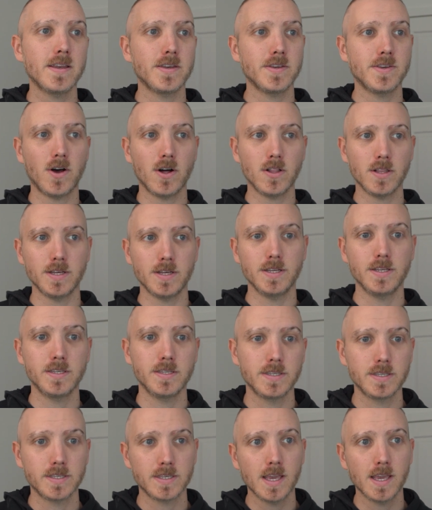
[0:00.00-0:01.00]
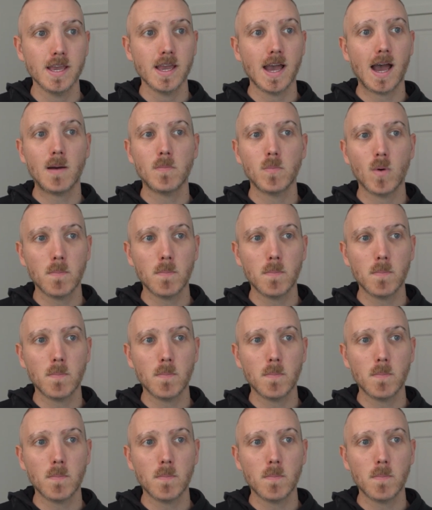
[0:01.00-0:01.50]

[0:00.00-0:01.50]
up